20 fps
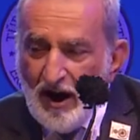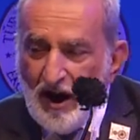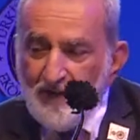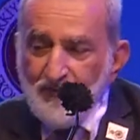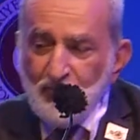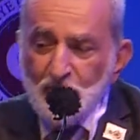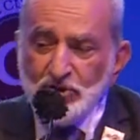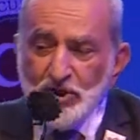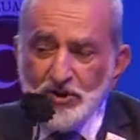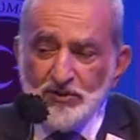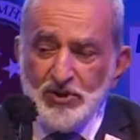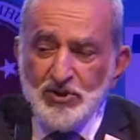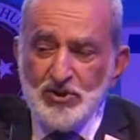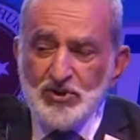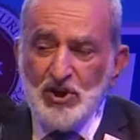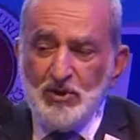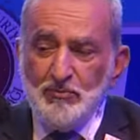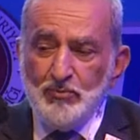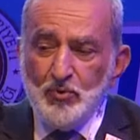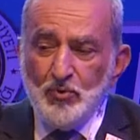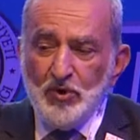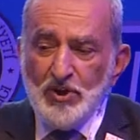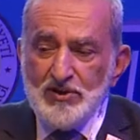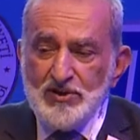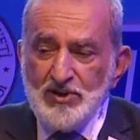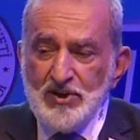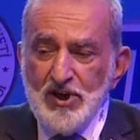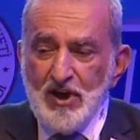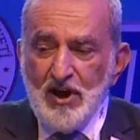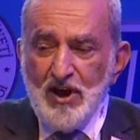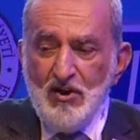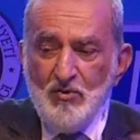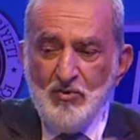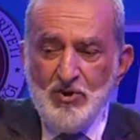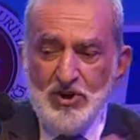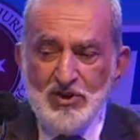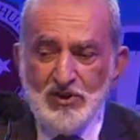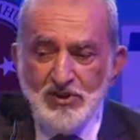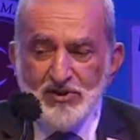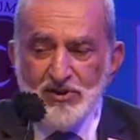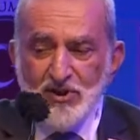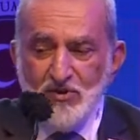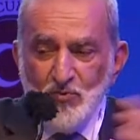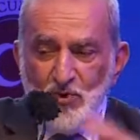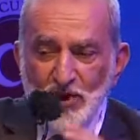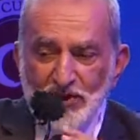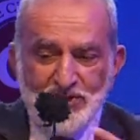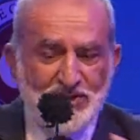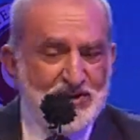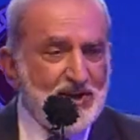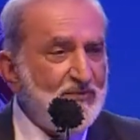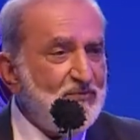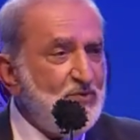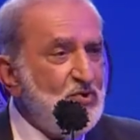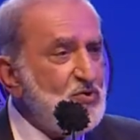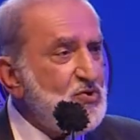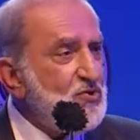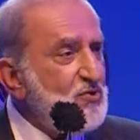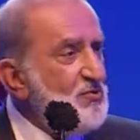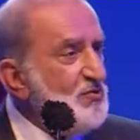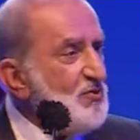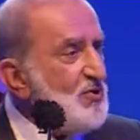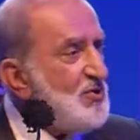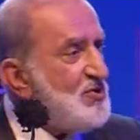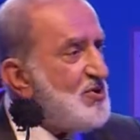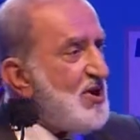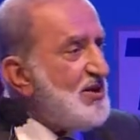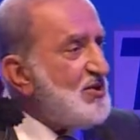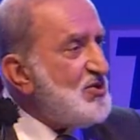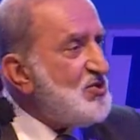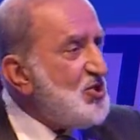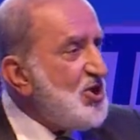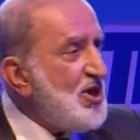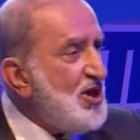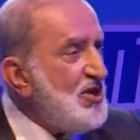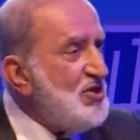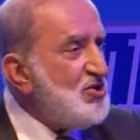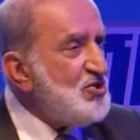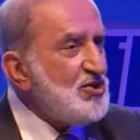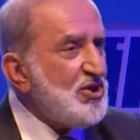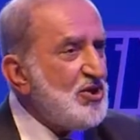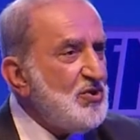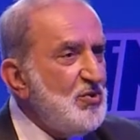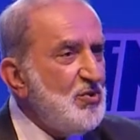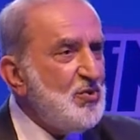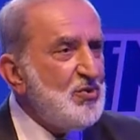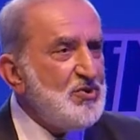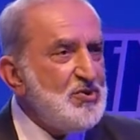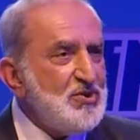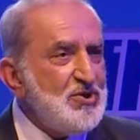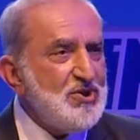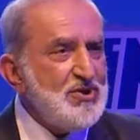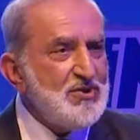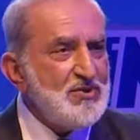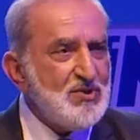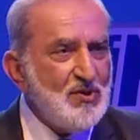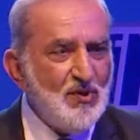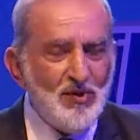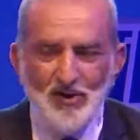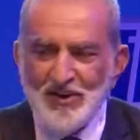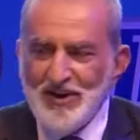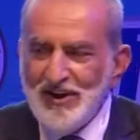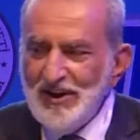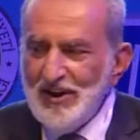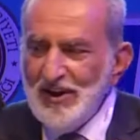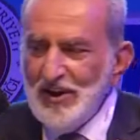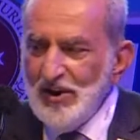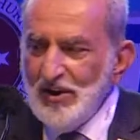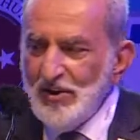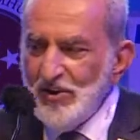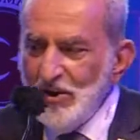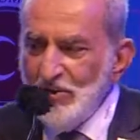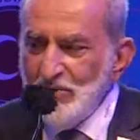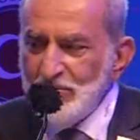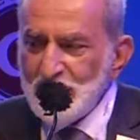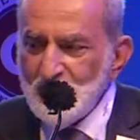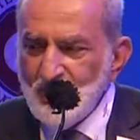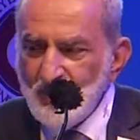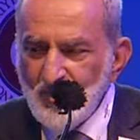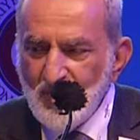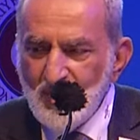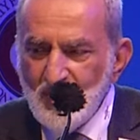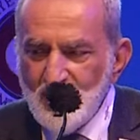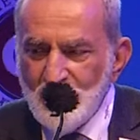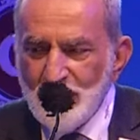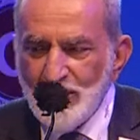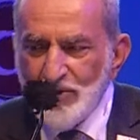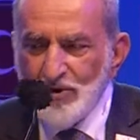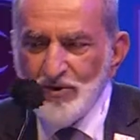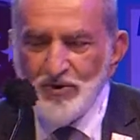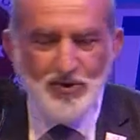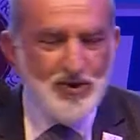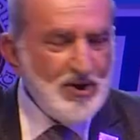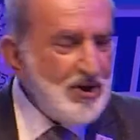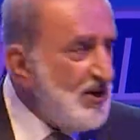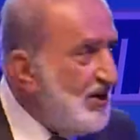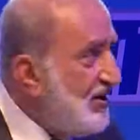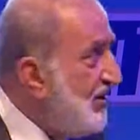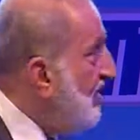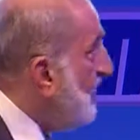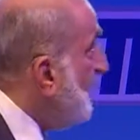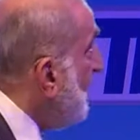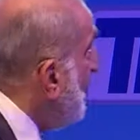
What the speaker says: I've looked at Istanbul and see how East and West have used to exchange technology and so on. Those who are on the